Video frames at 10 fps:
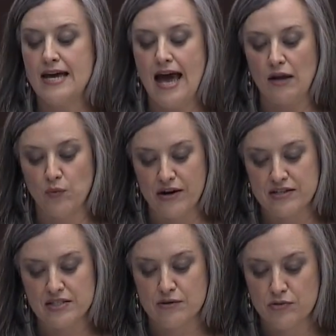and
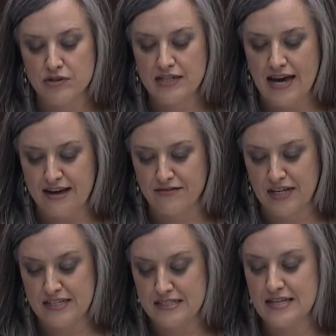whereas community
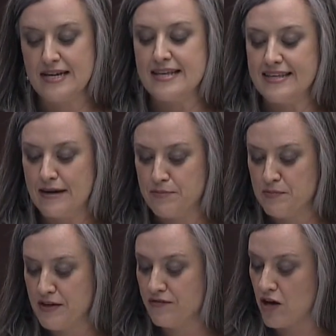advocates, the
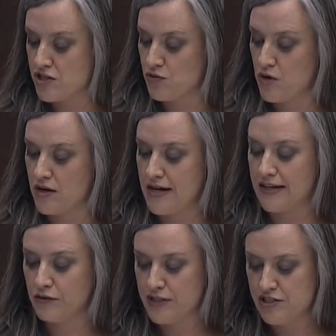MPP of Oshawa
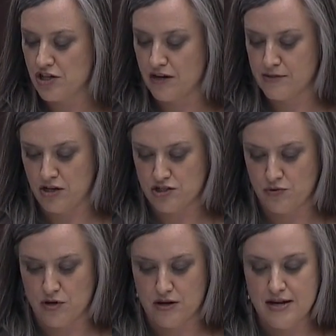and Green Jobs
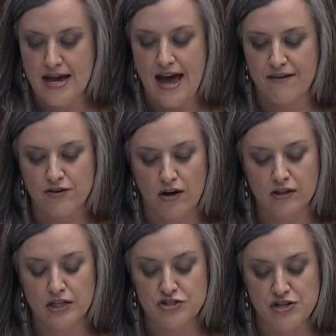Oshawa have
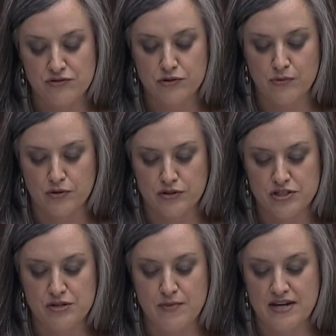called on General Motors
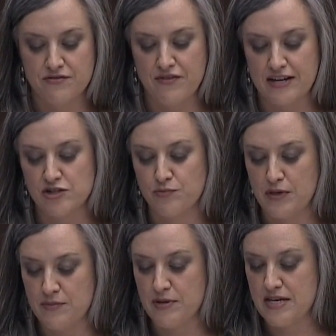to manufacture
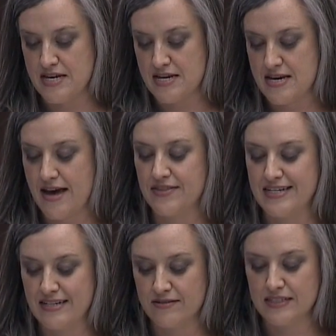PPE at the
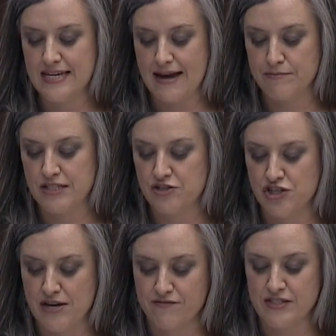nearly empty
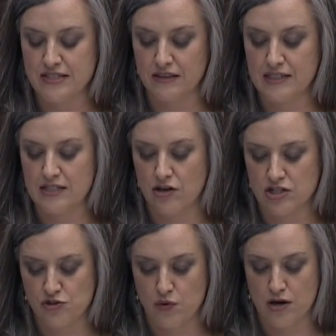GM facility in
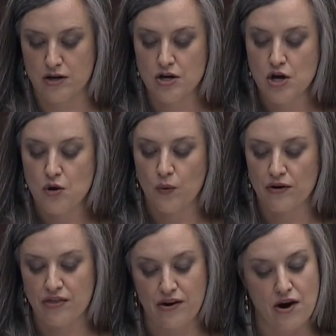Oshawa, where
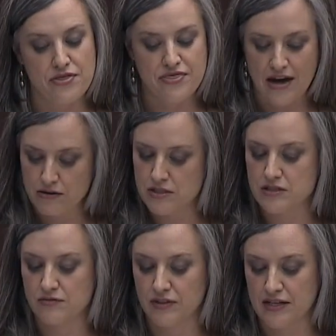there are thousands
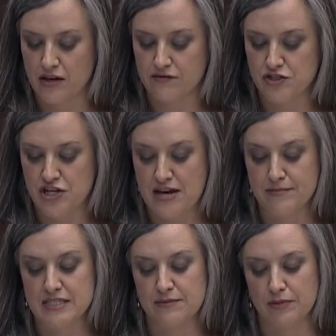of laid-off GM
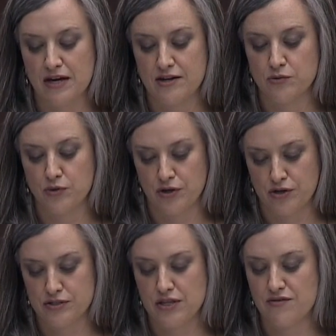and supplier
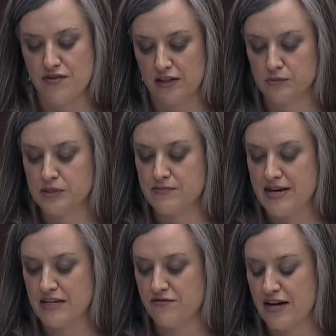workers available to
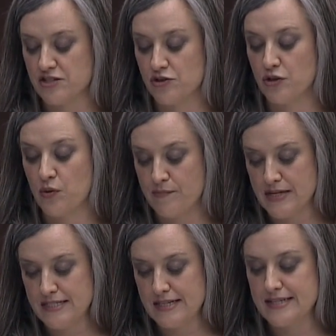manufacture
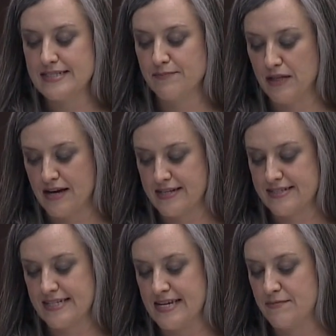equipment and supplies
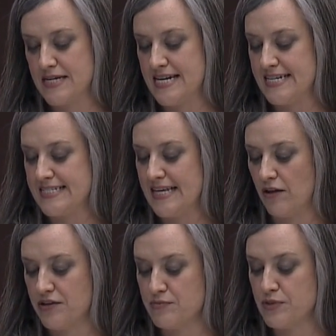to keep Canadians
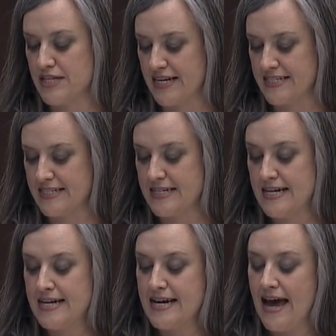healthy and protected,
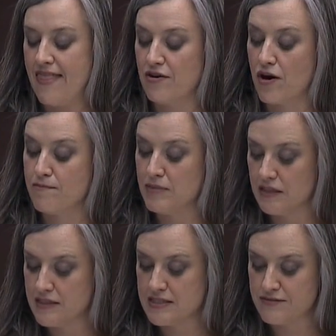and there are
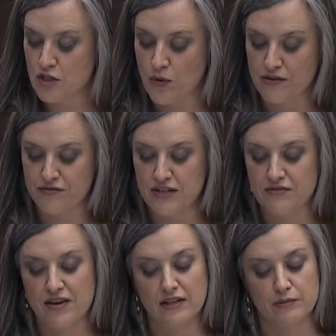millions of square feet
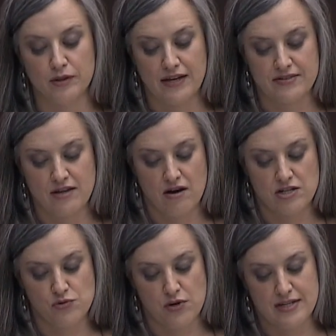available at the
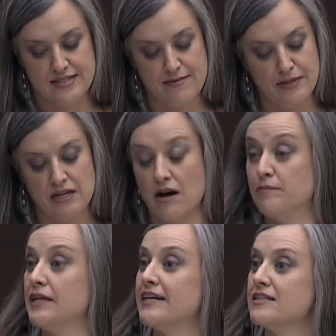Oshawa Assembly
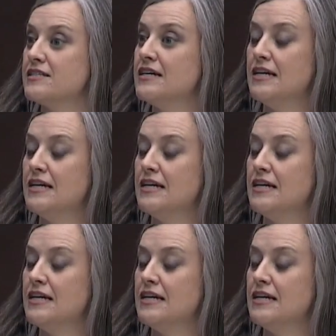Complex.